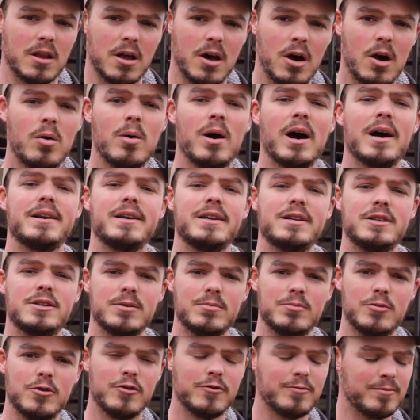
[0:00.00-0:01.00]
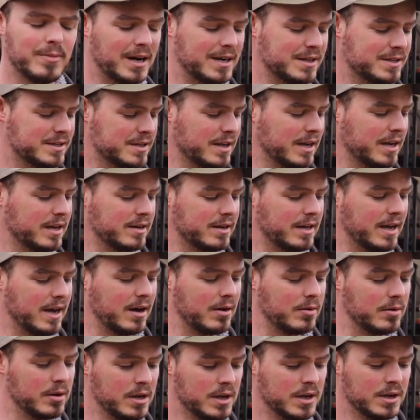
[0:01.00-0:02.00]
low, I need to move my sight
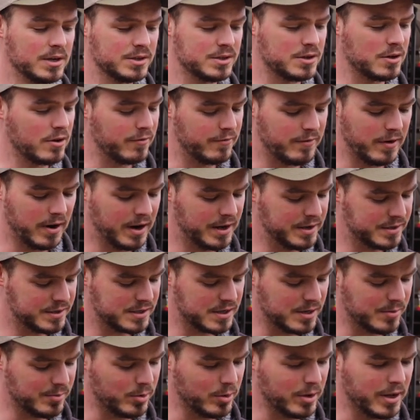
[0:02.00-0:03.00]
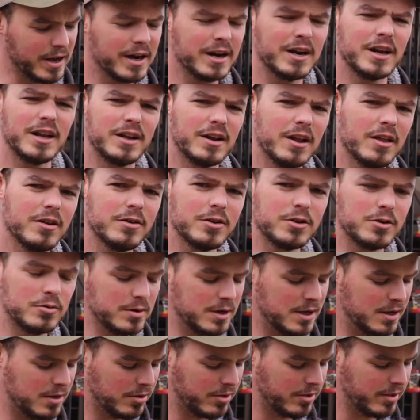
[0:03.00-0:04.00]
down. So very simple. And another
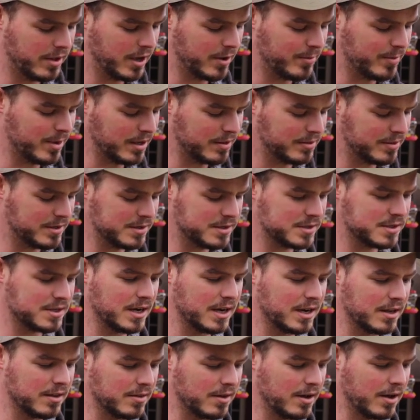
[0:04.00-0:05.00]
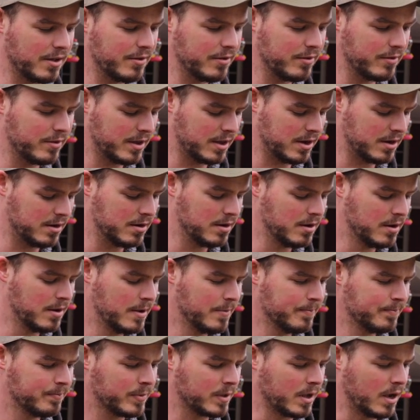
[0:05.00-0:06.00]
unique thing about this sight, other than
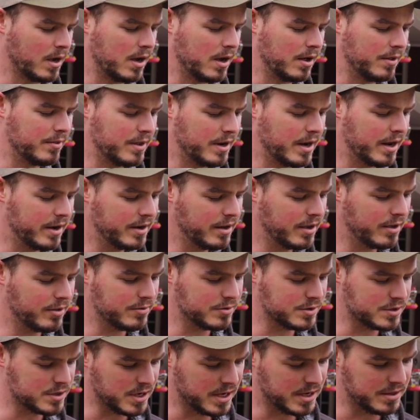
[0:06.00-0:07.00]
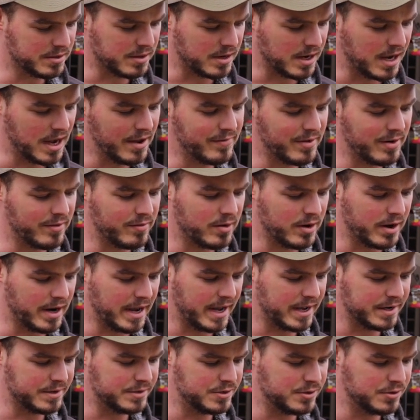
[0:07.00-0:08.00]
any other sight that I've ever
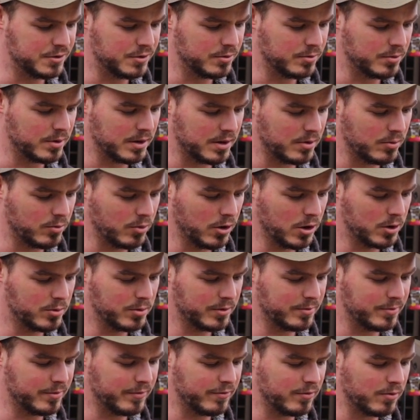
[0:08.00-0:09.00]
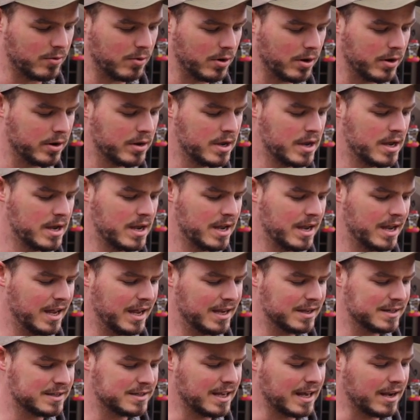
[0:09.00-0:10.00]
had to work with before,
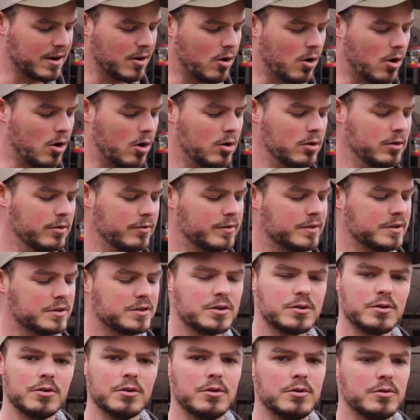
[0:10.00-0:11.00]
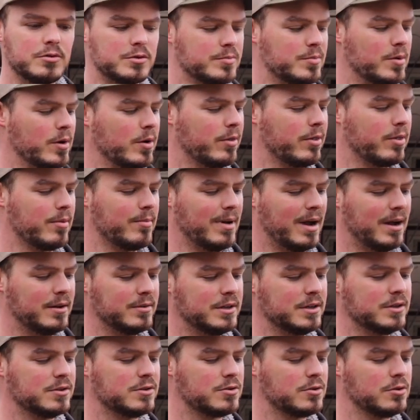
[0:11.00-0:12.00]
is that all of the screws, both the
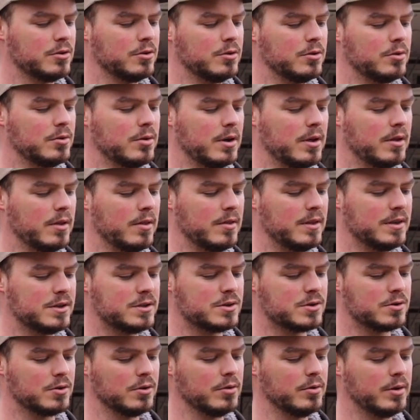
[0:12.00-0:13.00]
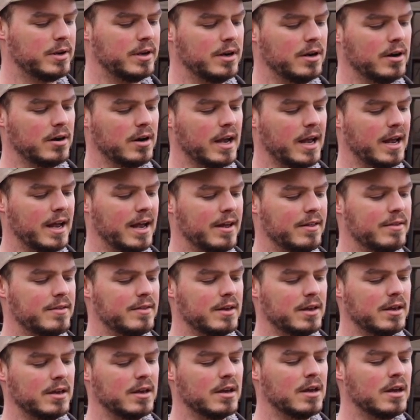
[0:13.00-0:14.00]
mounting screw, this screw here, and
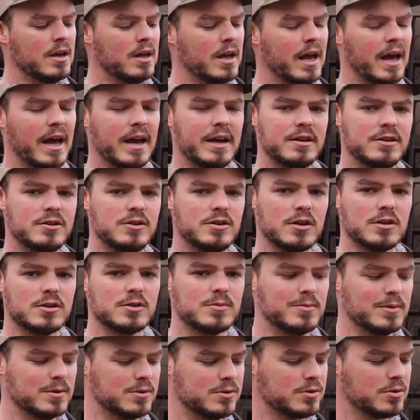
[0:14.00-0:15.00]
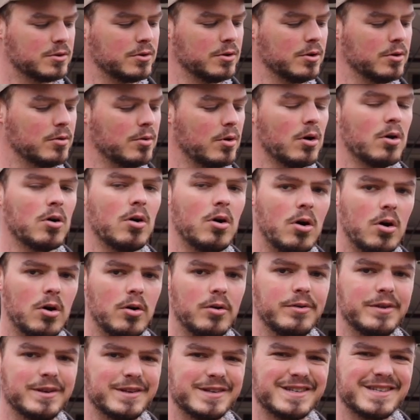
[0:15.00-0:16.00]
the head adjustment screw, are
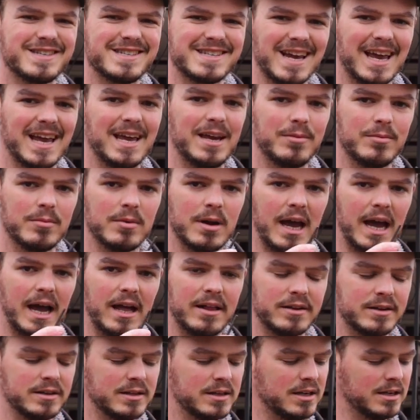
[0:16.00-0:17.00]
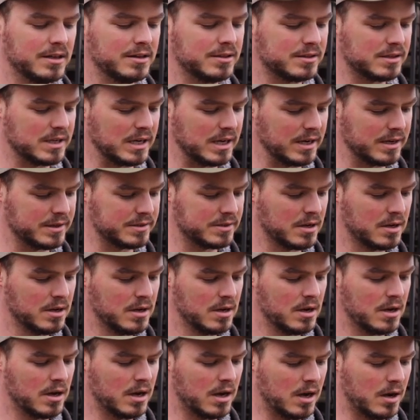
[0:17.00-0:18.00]
all the same Allen key size,
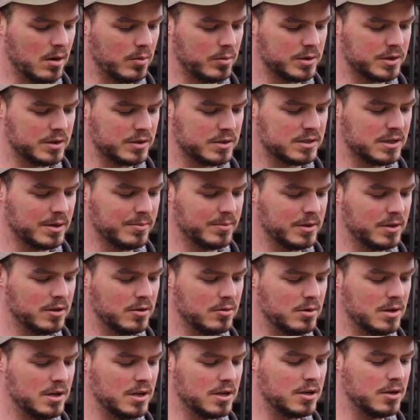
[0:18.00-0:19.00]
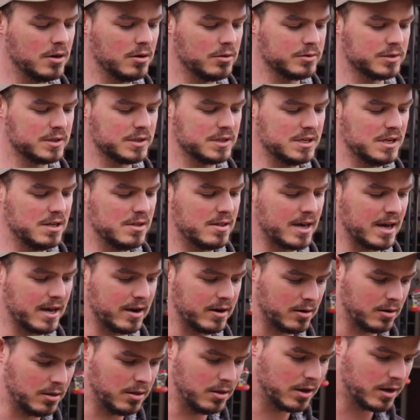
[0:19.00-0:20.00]
which is something unique. You don't see
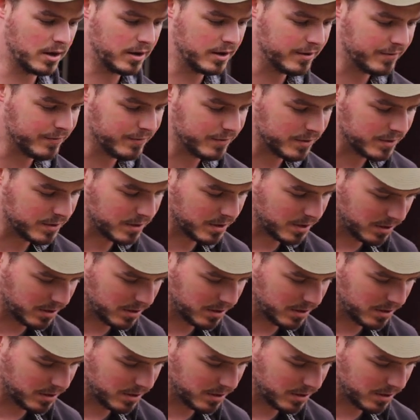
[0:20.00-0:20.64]
that on a lot of different